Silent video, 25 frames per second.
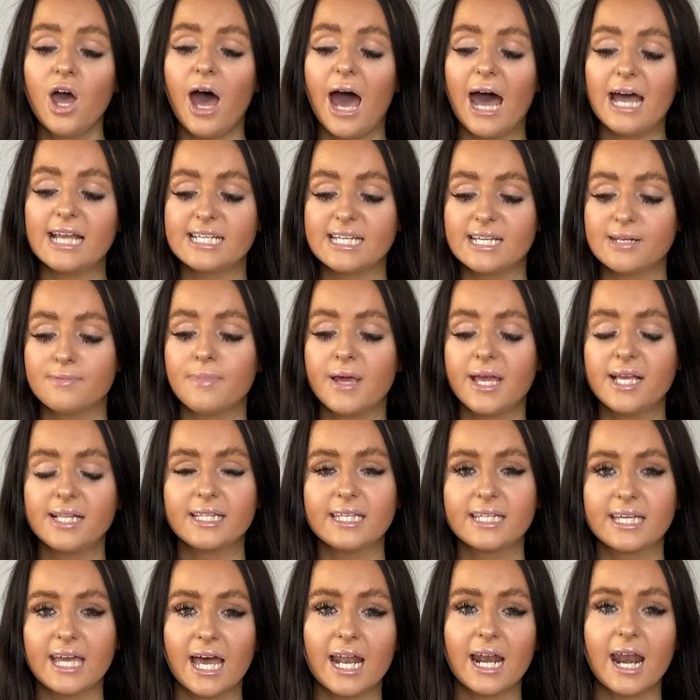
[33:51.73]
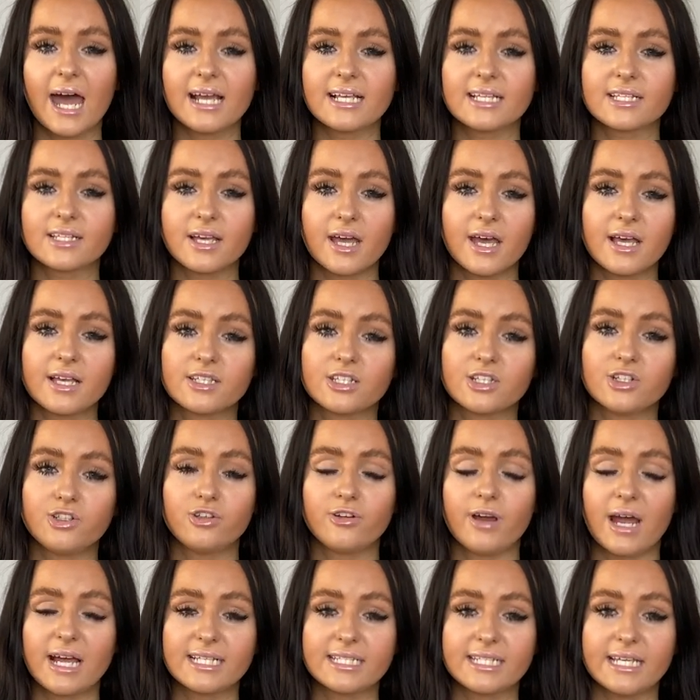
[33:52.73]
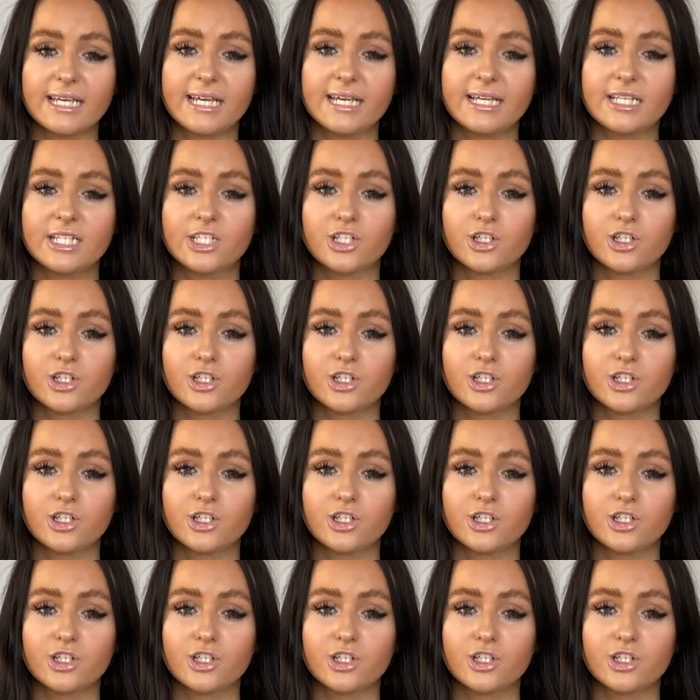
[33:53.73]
I did mainly get like skirts and dresses,